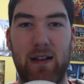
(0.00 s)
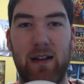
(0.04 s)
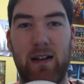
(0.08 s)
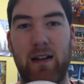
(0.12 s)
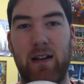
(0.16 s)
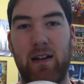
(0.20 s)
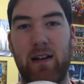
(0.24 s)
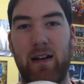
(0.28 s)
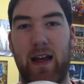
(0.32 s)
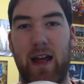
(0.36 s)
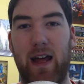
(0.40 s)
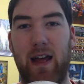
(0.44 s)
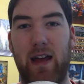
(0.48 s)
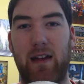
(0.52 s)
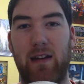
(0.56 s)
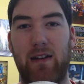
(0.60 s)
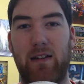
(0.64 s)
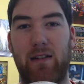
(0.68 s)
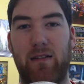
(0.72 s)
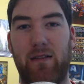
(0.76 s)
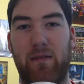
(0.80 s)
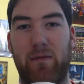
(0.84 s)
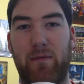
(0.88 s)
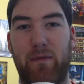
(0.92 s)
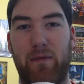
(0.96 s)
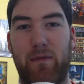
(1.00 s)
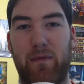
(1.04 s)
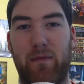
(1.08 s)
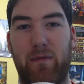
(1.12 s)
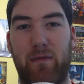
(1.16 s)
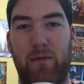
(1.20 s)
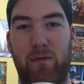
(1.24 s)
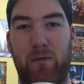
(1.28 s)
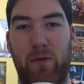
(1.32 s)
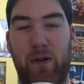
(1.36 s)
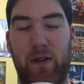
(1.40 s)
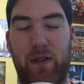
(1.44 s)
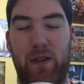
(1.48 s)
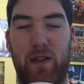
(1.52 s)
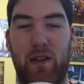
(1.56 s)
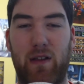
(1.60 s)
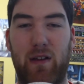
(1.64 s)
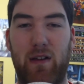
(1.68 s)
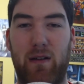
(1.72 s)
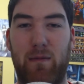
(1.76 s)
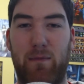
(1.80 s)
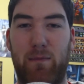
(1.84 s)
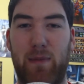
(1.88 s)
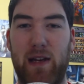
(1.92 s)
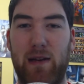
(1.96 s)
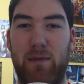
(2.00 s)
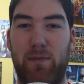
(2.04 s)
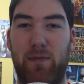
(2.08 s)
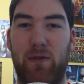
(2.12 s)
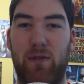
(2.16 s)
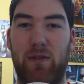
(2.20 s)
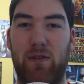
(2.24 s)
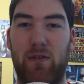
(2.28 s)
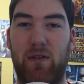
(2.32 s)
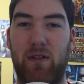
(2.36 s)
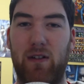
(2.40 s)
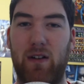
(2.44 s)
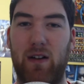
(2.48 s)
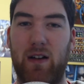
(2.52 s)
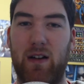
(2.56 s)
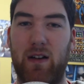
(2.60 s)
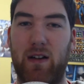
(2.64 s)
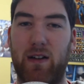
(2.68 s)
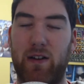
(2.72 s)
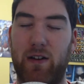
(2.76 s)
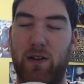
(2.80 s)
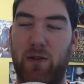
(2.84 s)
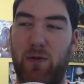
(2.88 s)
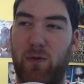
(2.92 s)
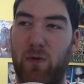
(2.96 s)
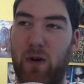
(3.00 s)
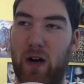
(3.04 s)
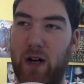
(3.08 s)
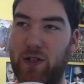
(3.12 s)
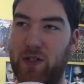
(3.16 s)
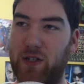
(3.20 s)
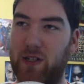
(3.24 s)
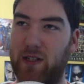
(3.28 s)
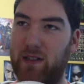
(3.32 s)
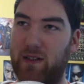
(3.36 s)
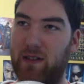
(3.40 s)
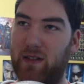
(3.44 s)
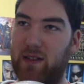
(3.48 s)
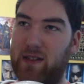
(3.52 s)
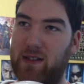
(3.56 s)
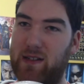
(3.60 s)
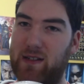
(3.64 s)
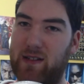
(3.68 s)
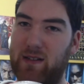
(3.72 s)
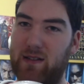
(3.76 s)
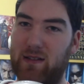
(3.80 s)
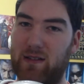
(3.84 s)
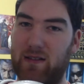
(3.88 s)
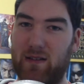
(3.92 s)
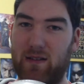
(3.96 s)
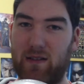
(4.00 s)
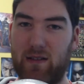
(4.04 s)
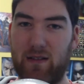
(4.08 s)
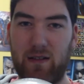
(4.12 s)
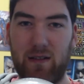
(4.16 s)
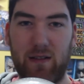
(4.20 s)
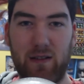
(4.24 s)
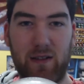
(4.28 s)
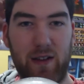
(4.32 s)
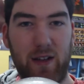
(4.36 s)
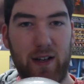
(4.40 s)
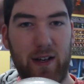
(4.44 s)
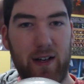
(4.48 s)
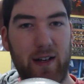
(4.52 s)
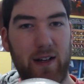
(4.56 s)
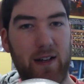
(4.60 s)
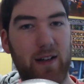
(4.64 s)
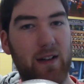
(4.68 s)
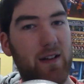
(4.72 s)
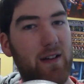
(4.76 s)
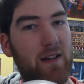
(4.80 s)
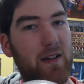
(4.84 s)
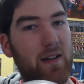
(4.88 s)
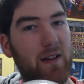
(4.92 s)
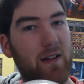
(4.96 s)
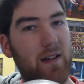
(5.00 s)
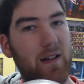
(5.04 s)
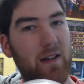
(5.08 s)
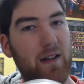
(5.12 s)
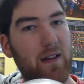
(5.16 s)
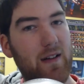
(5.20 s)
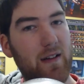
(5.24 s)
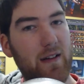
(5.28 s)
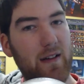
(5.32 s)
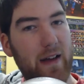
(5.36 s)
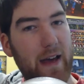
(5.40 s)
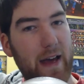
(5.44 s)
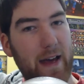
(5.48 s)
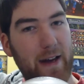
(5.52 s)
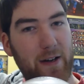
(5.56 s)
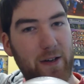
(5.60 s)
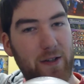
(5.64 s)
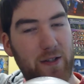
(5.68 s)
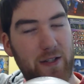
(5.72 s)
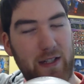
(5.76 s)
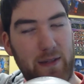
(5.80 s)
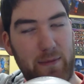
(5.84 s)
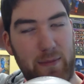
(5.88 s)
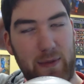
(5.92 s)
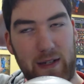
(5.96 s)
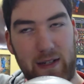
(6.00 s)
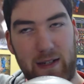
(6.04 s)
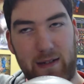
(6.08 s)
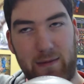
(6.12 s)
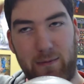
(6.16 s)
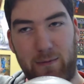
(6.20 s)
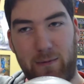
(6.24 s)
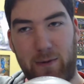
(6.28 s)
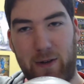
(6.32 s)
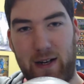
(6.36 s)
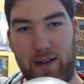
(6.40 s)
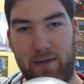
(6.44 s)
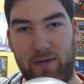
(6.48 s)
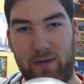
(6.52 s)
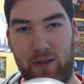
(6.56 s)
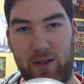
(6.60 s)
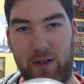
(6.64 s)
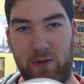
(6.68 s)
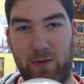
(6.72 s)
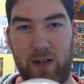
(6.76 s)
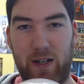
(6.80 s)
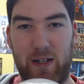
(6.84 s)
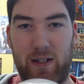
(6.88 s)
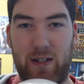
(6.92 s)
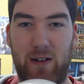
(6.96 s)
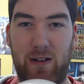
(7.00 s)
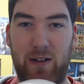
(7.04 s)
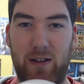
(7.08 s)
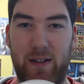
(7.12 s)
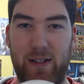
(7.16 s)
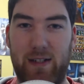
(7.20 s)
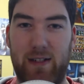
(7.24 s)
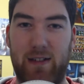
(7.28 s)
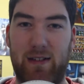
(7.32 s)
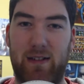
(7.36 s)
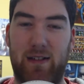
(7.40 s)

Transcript: and with the people, watching the energy beam, whatever you want to call it,